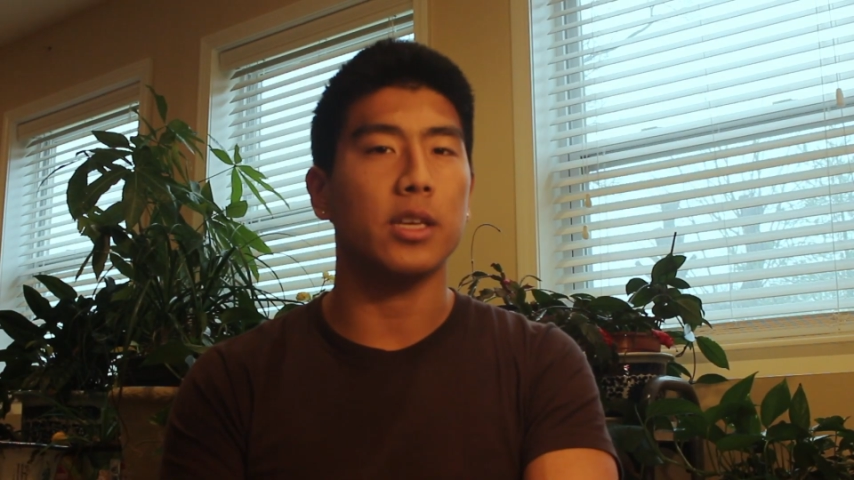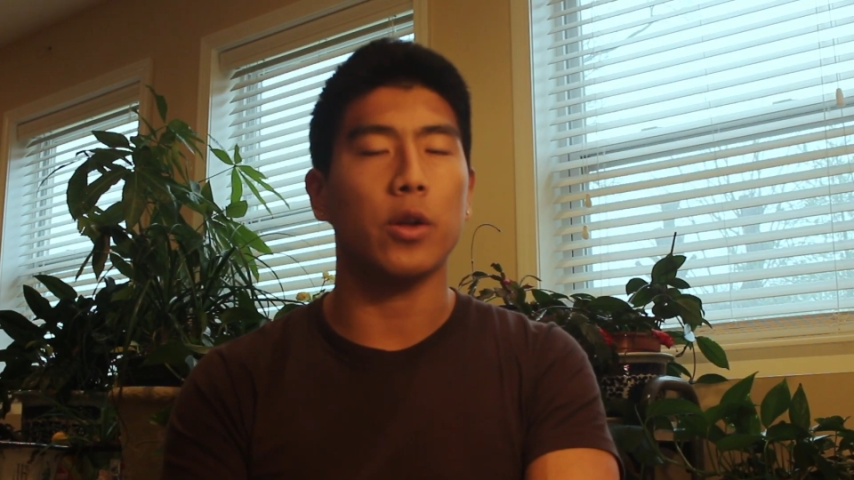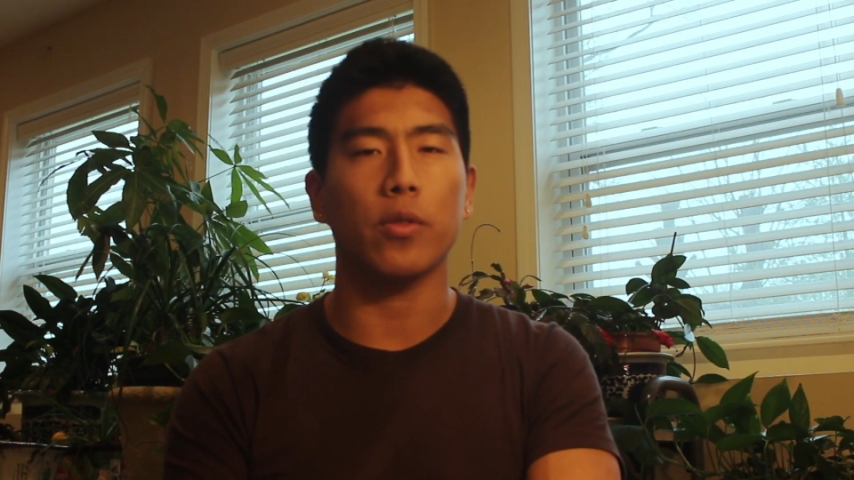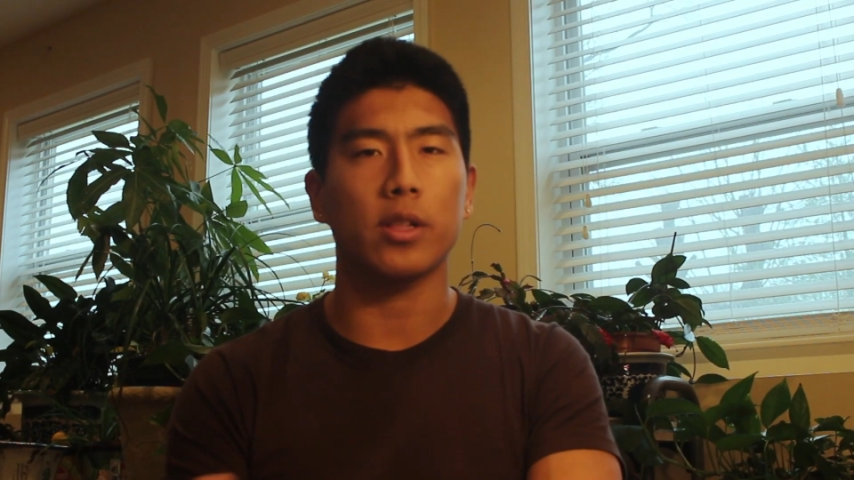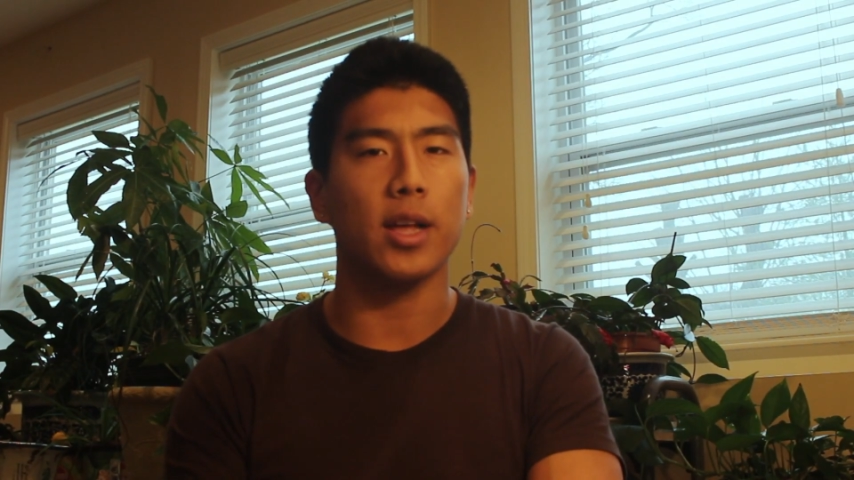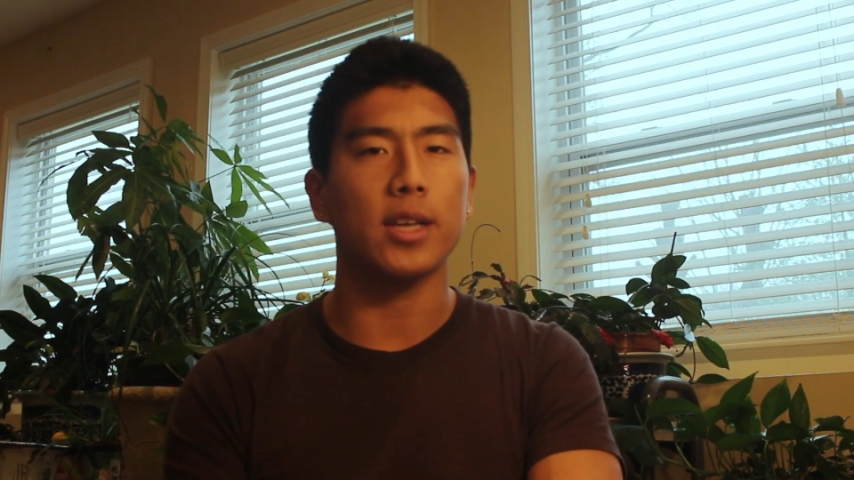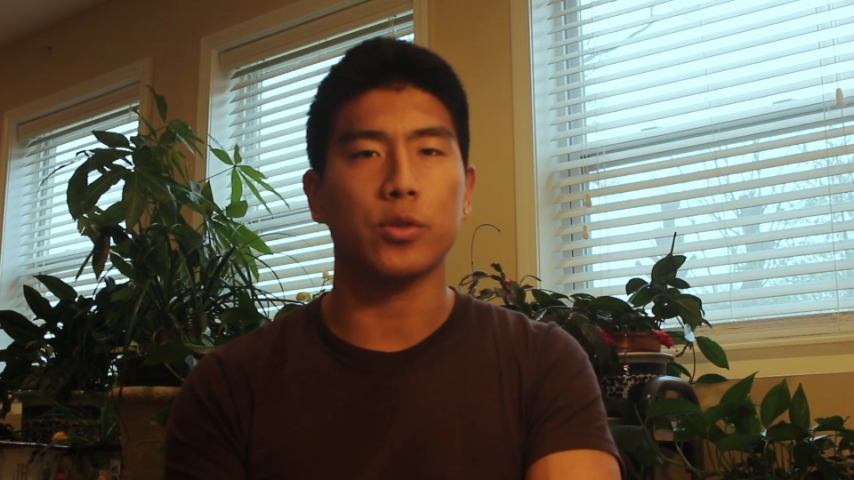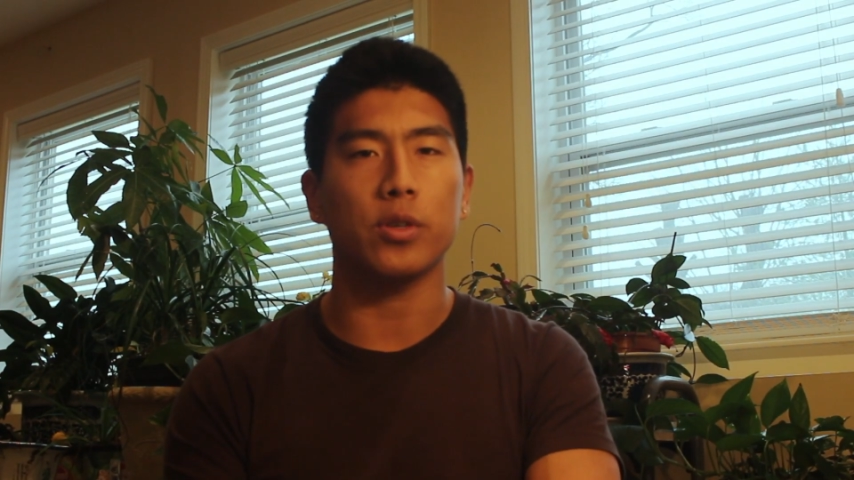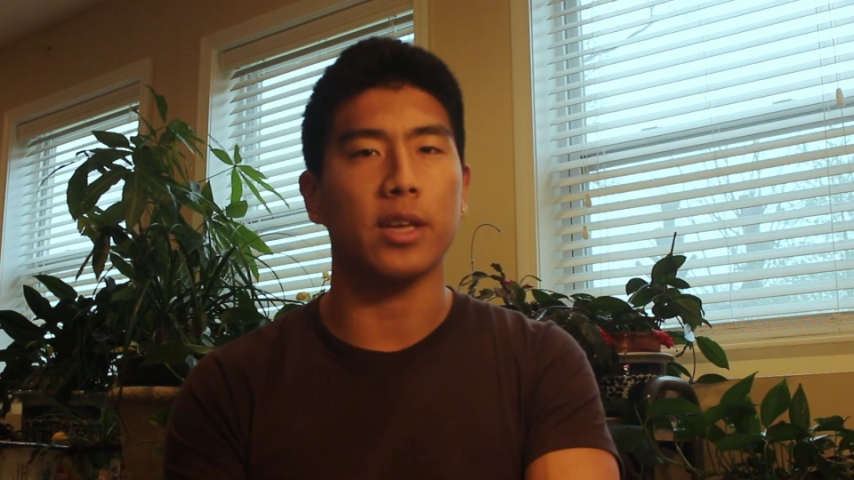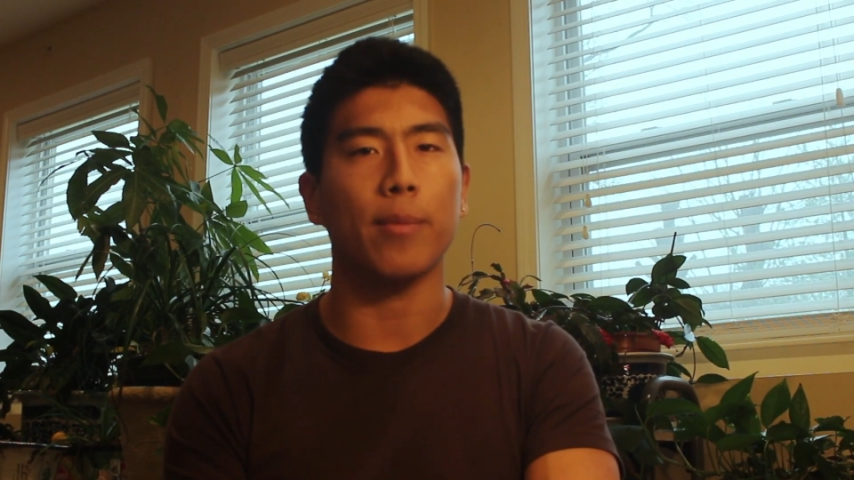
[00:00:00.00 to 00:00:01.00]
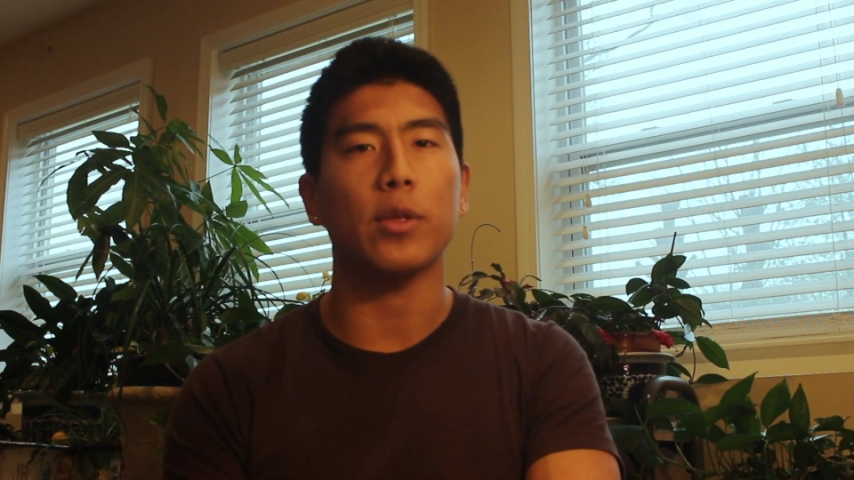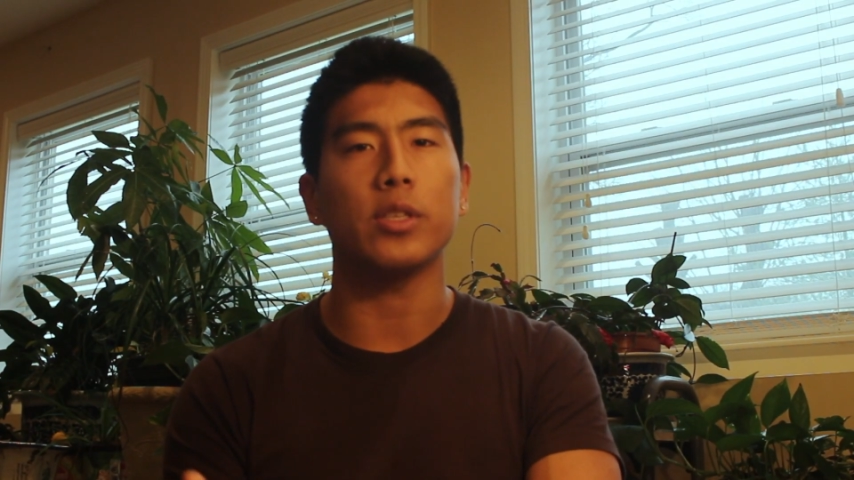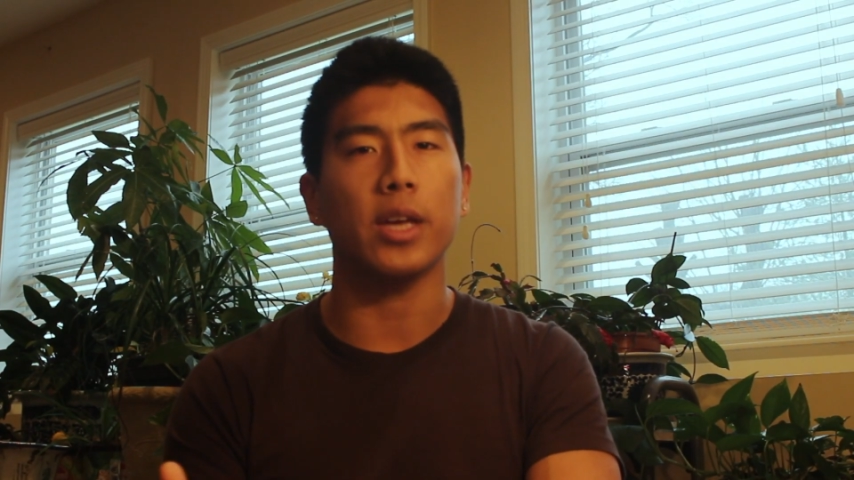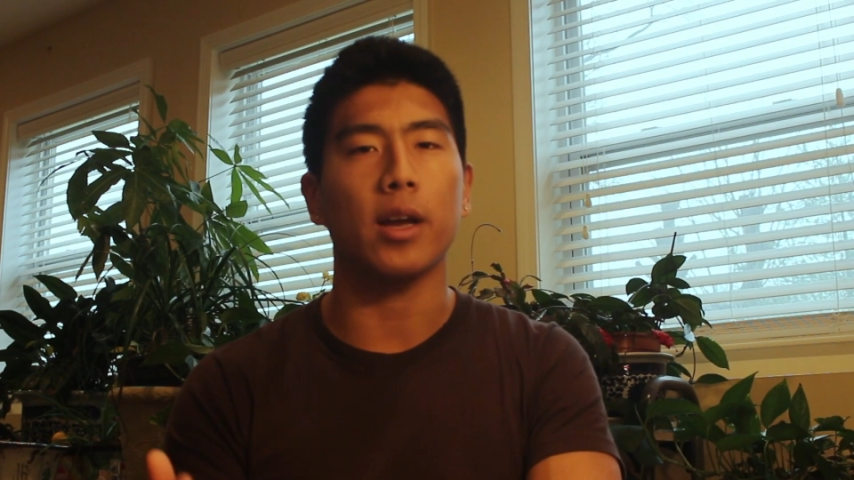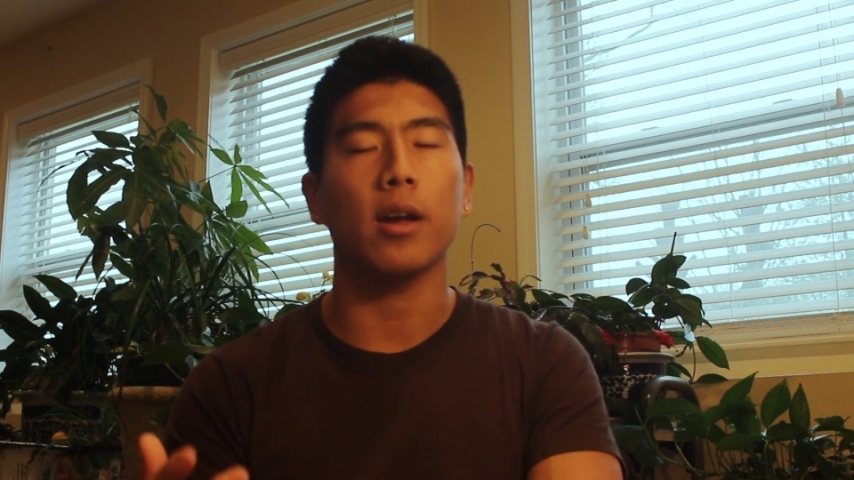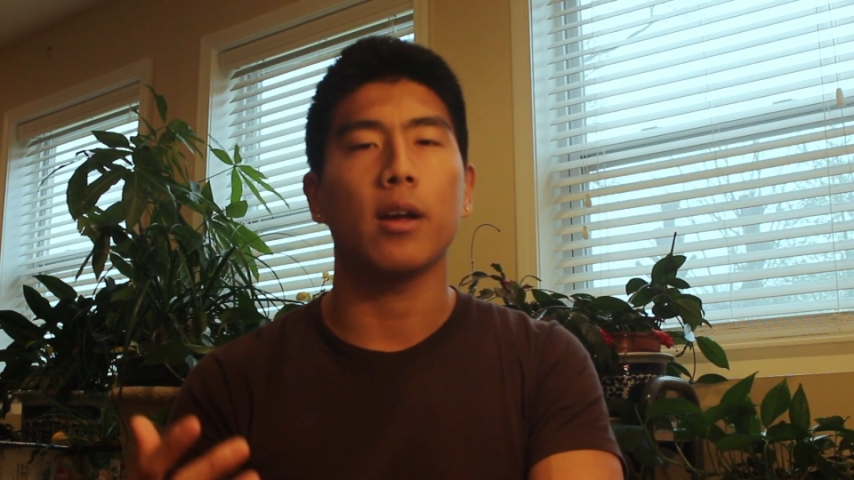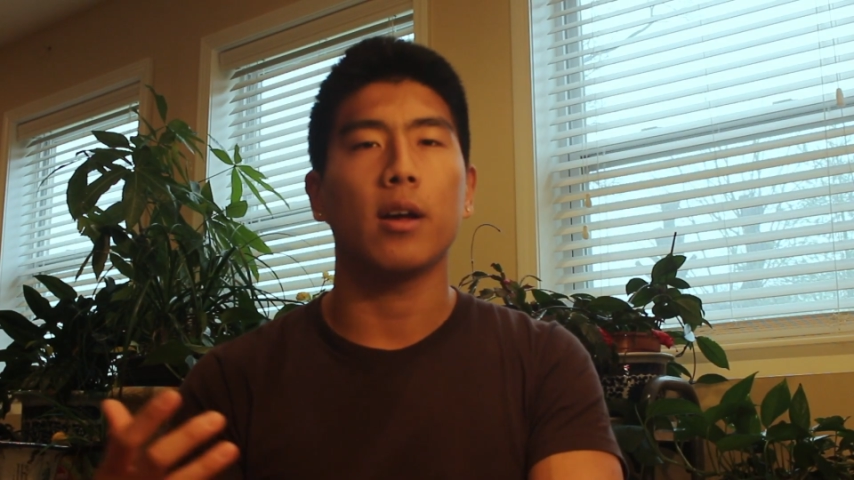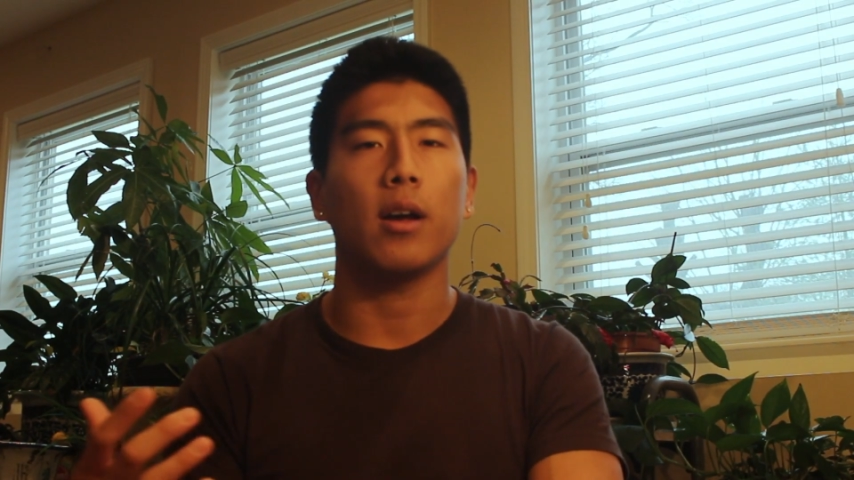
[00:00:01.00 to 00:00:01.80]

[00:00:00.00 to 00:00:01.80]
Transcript: you know, the classical exam that you take